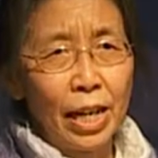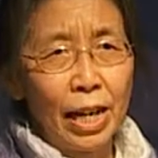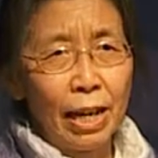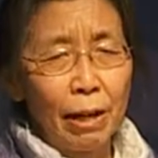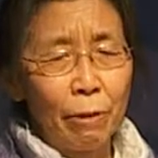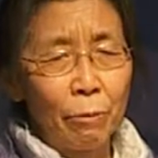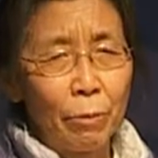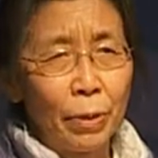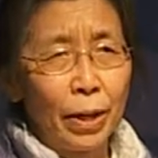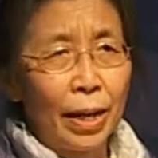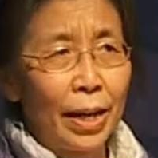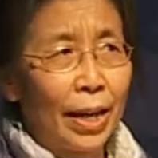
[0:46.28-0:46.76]

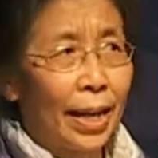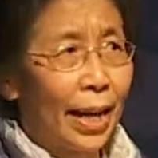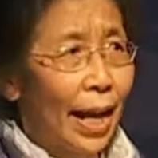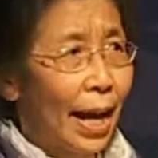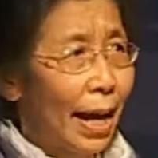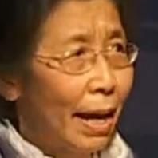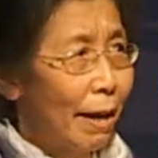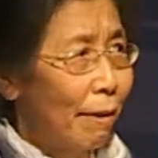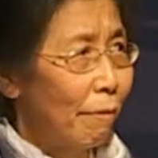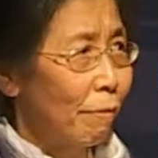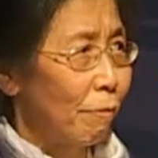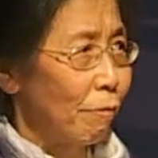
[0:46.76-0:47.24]
our
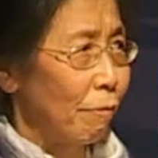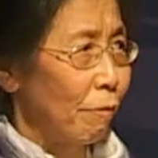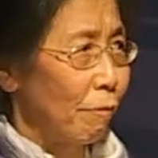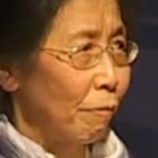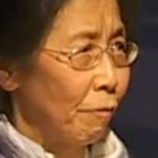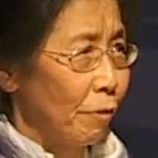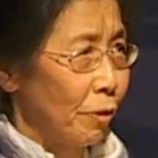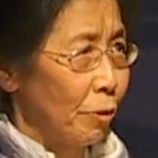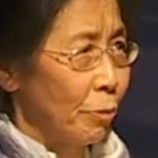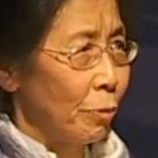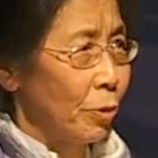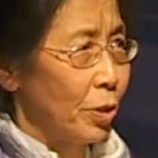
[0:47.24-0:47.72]
life
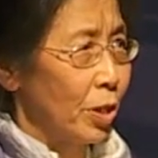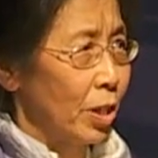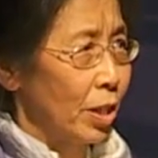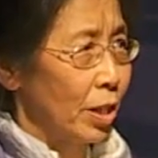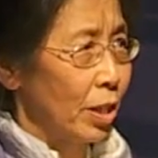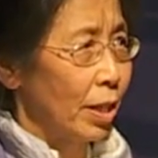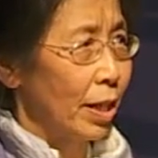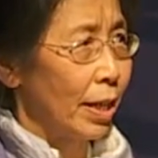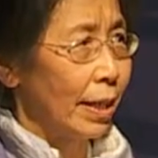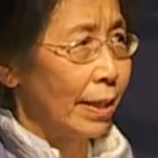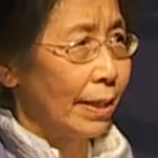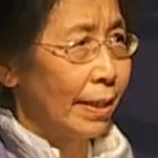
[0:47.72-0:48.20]

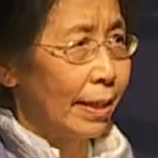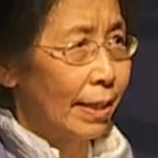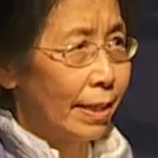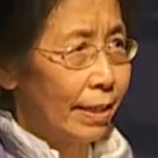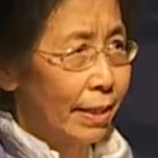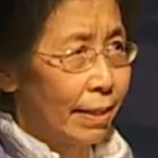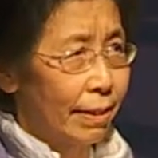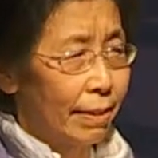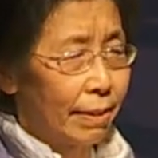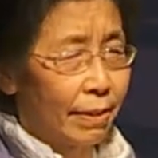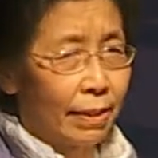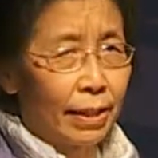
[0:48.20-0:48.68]
future on the
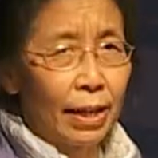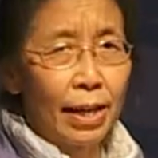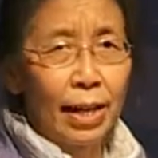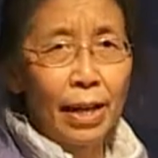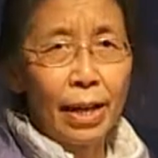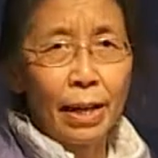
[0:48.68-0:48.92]
Earth,